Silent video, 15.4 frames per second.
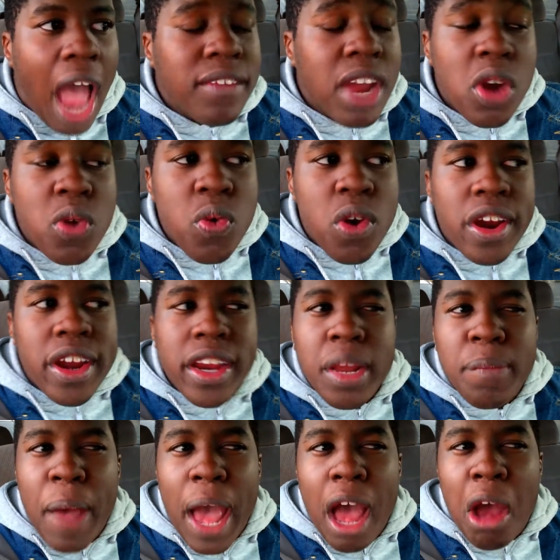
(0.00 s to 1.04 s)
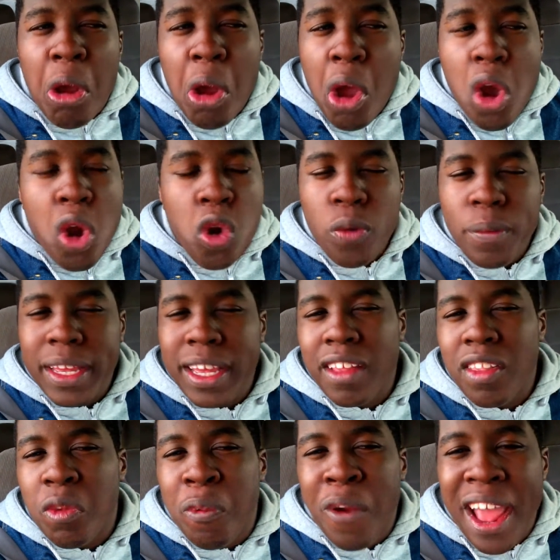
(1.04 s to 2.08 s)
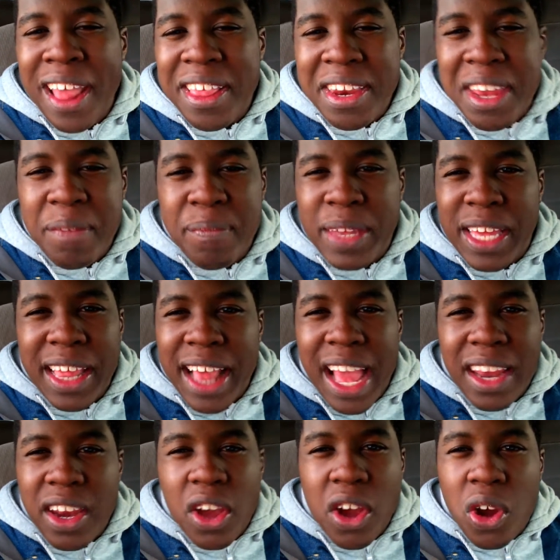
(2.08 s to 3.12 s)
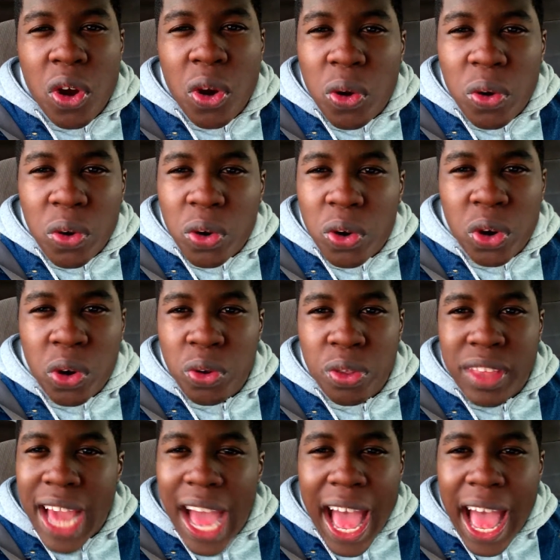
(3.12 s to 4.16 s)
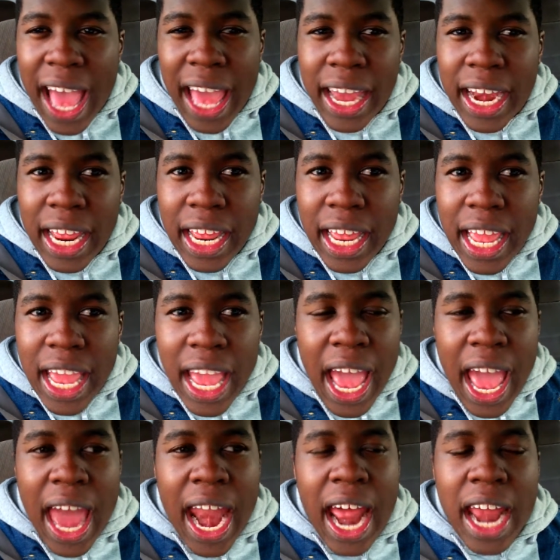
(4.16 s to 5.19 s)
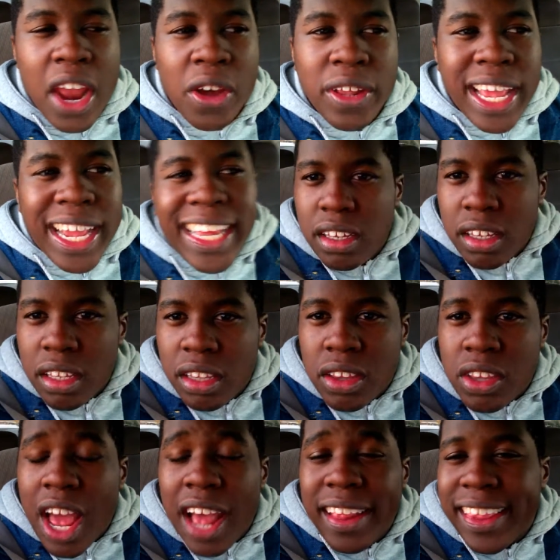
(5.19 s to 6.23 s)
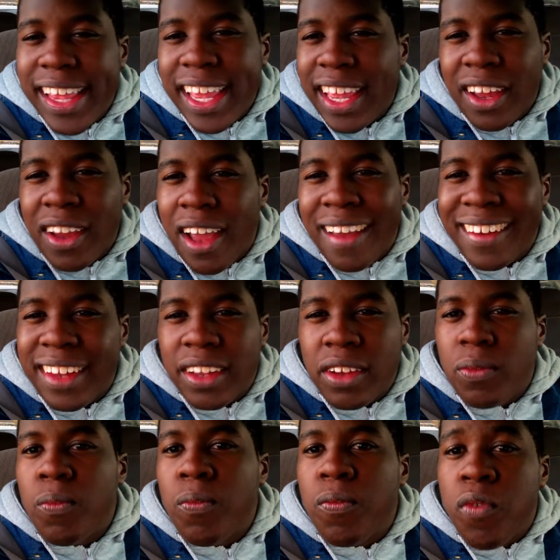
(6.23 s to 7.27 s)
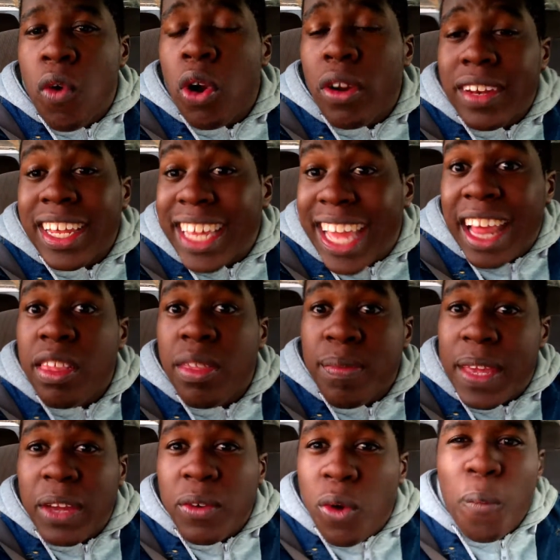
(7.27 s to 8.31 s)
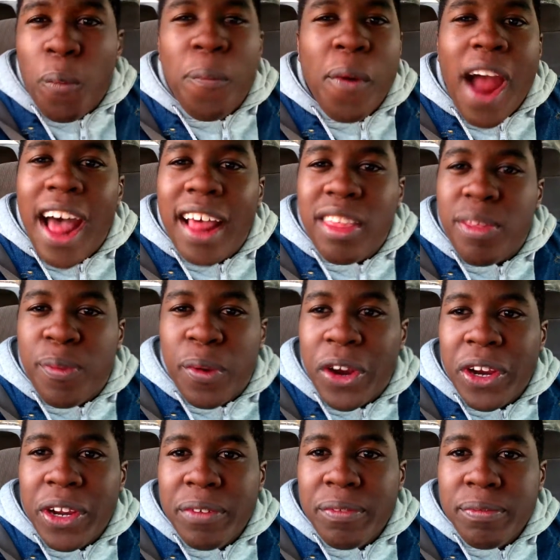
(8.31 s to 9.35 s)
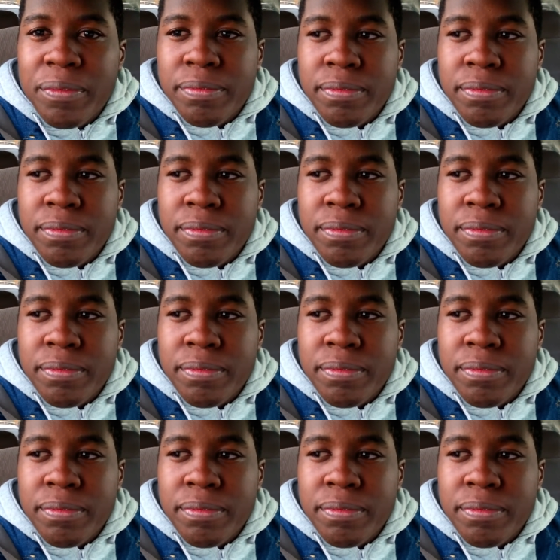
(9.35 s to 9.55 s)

I'm not worried about who becomes president because I know who's God. And I know that nothing formed against me will prosper.